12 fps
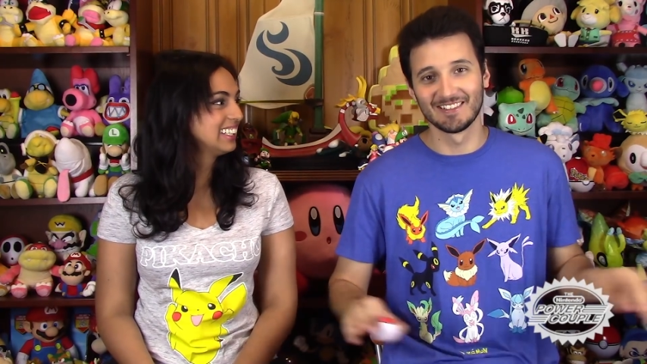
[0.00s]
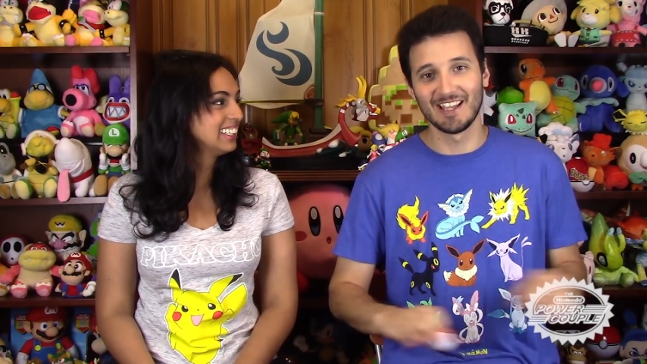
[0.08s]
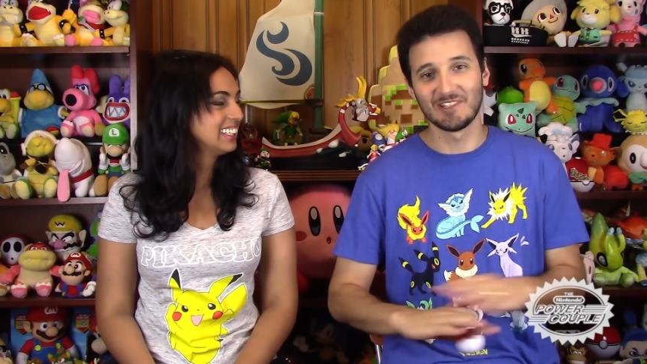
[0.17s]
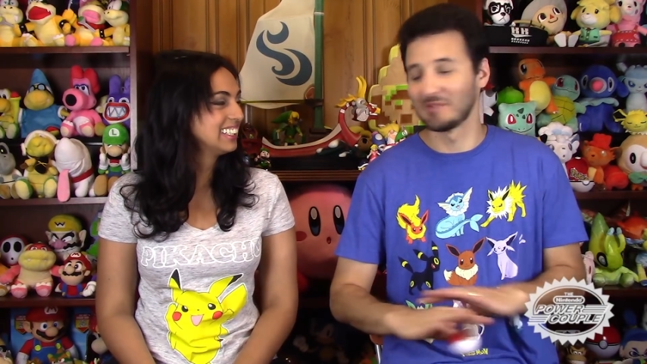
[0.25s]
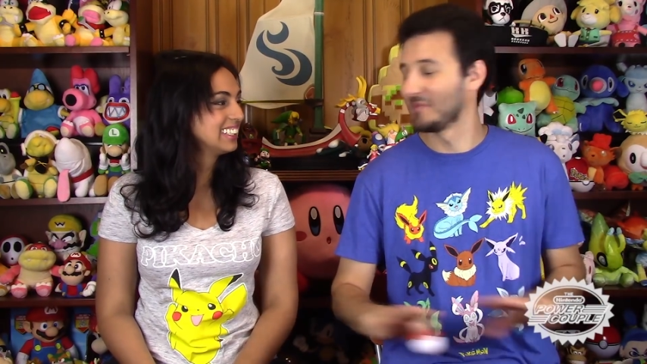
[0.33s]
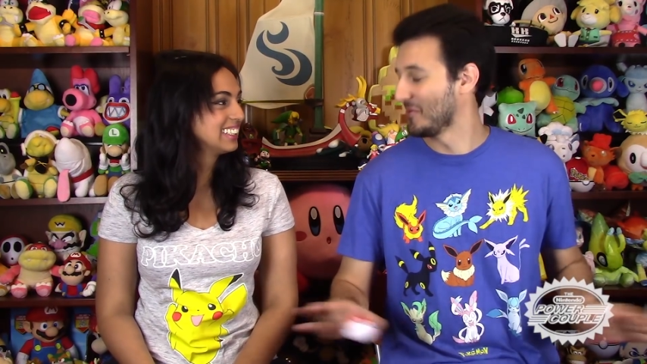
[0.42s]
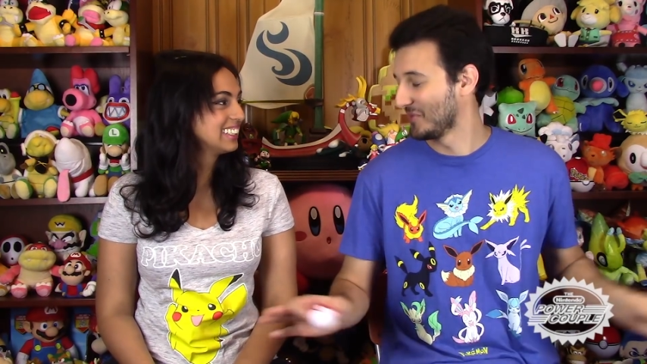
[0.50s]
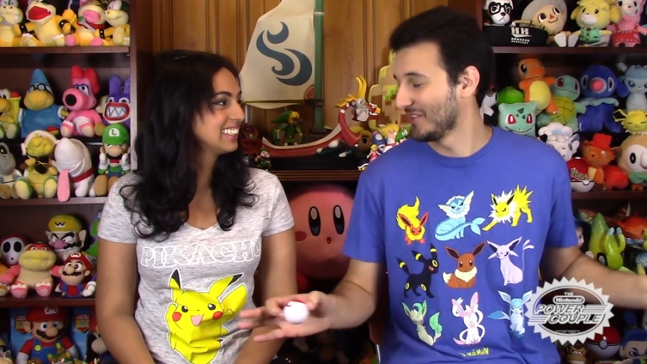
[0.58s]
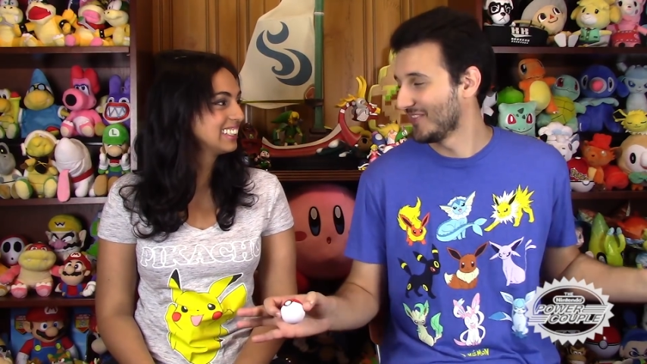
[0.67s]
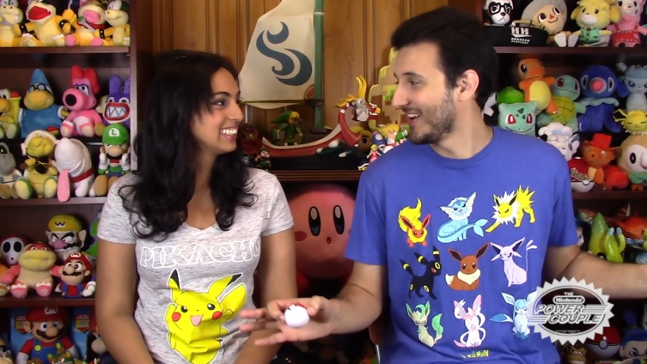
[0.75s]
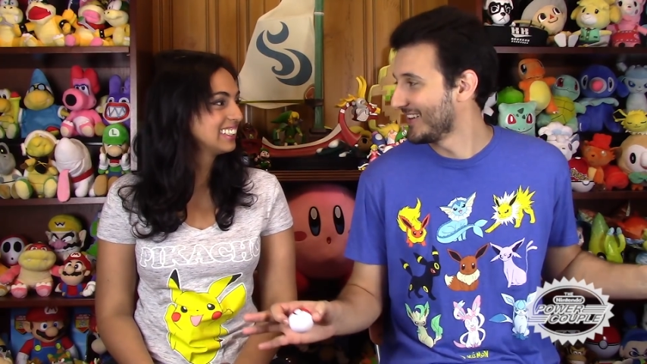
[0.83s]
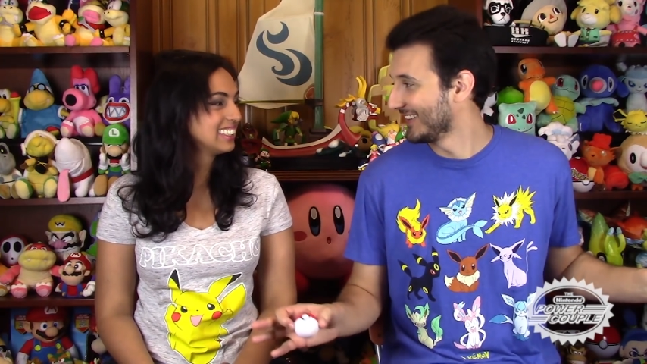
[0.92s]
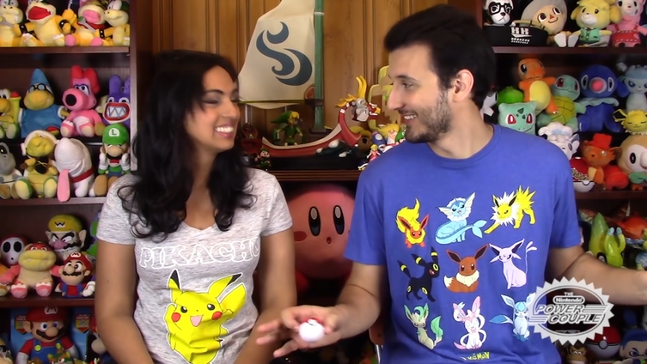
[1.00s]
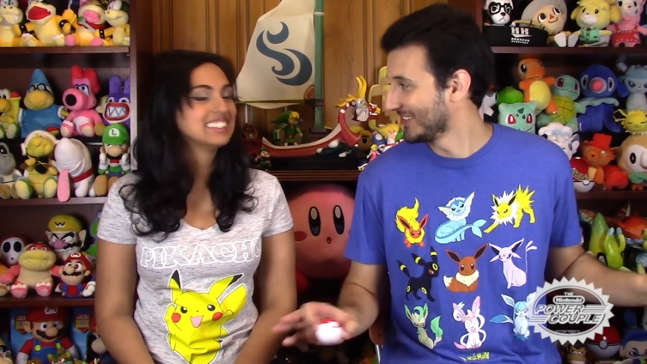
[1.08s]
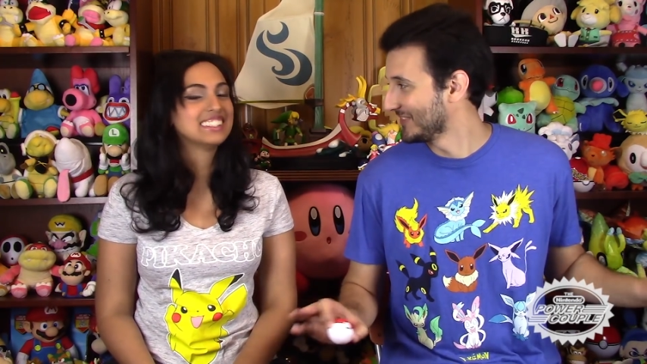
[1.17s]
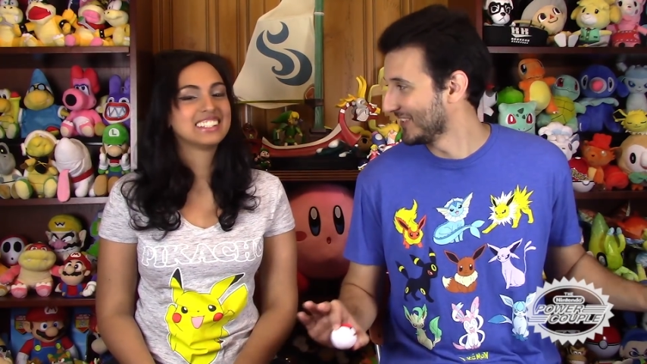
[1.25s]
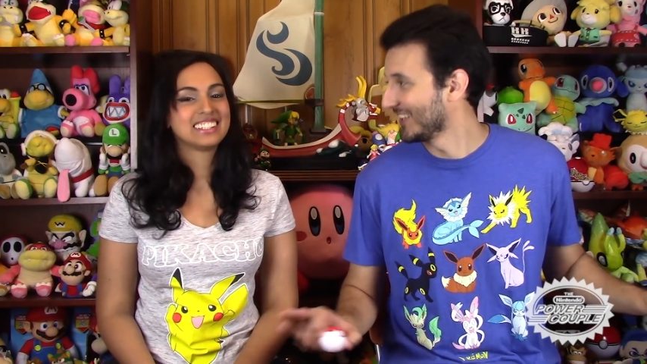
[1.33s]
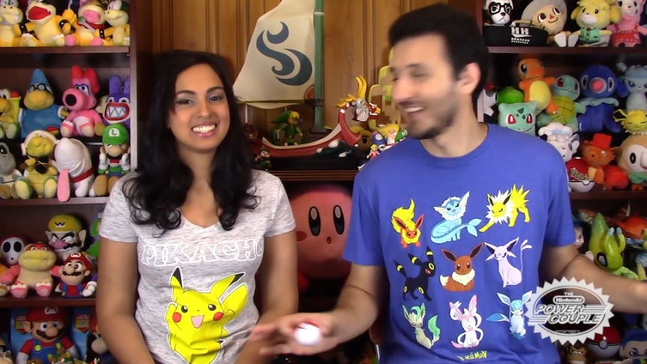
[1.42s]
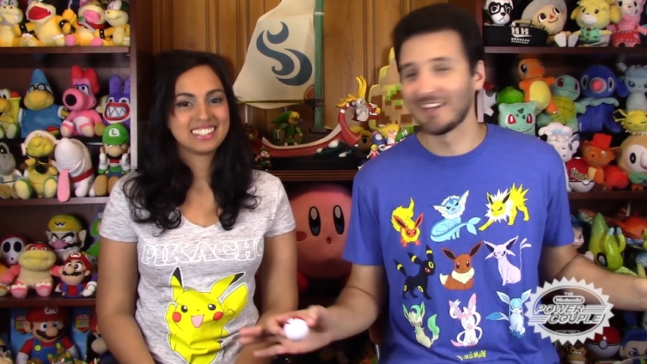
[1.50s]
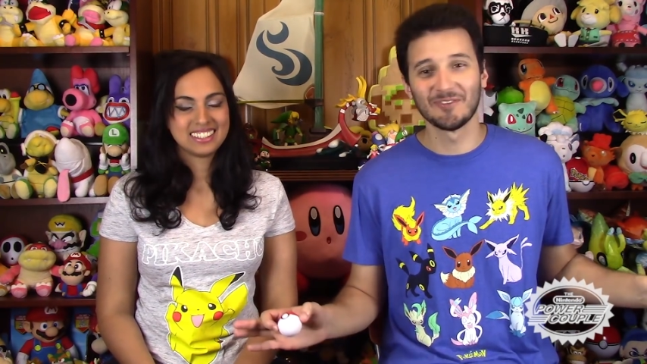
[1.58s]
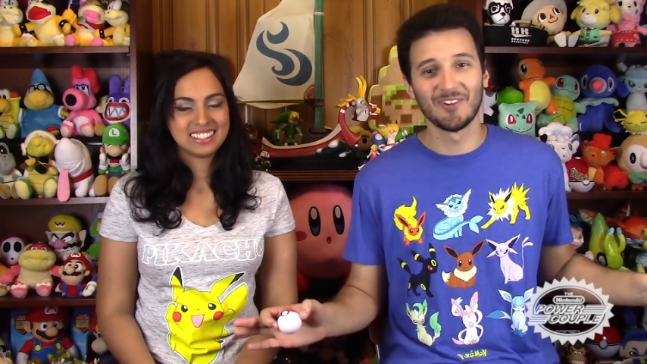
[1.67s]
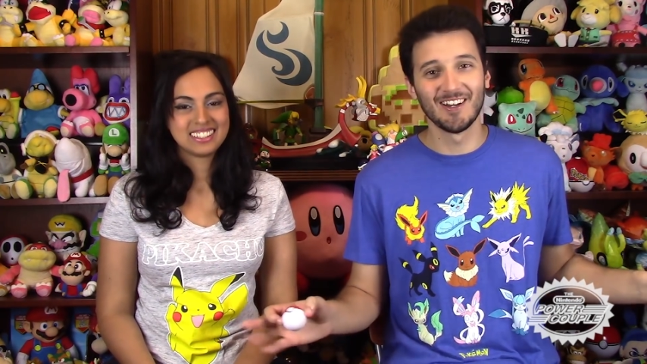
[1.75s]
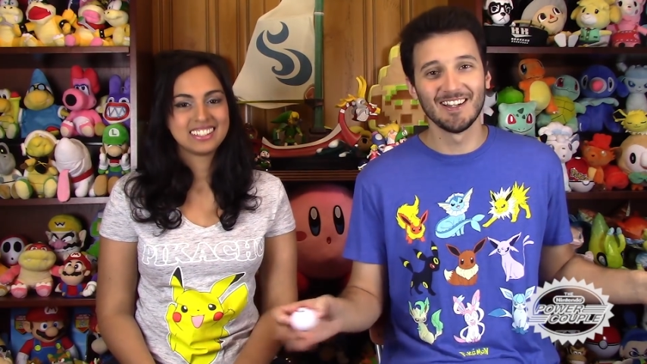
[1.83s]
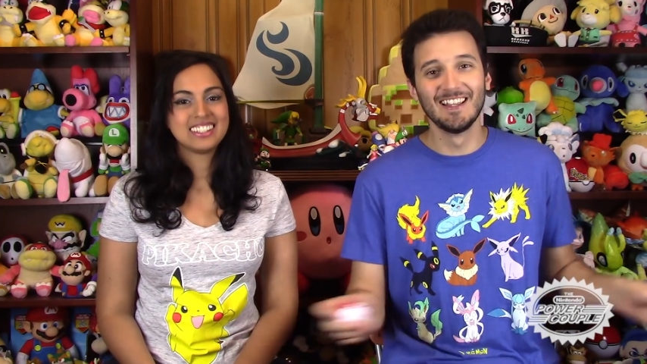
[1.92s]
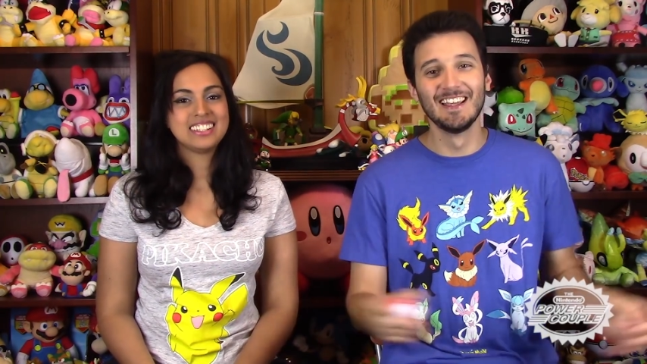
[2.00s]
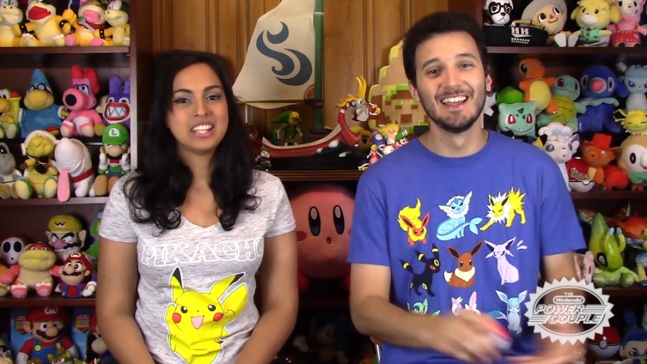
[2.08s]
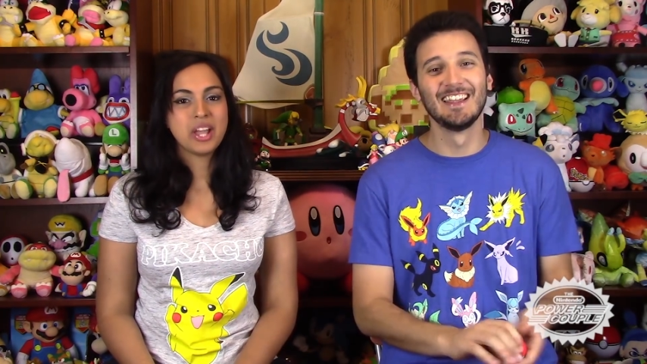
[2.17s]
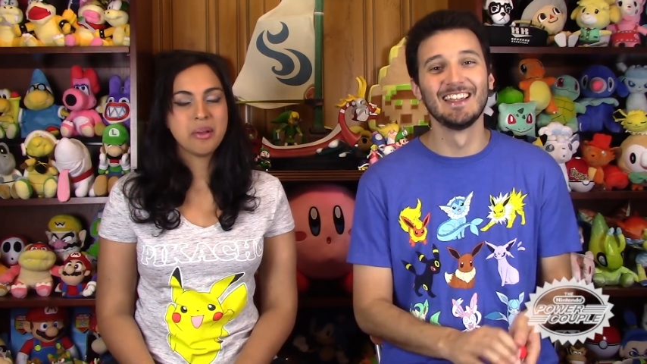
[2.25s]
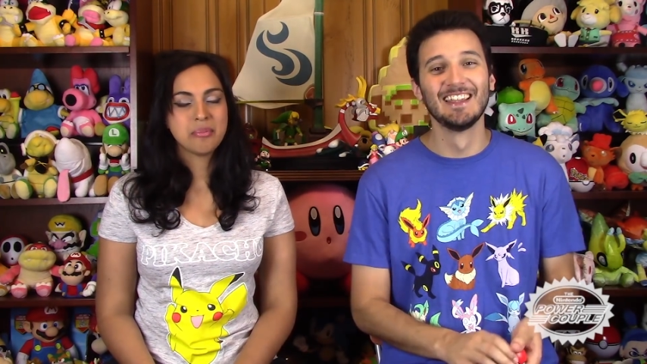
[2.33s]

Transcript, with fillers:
Speaker 1: catching Pokemon. It's gonna be a lot of fun. Yep.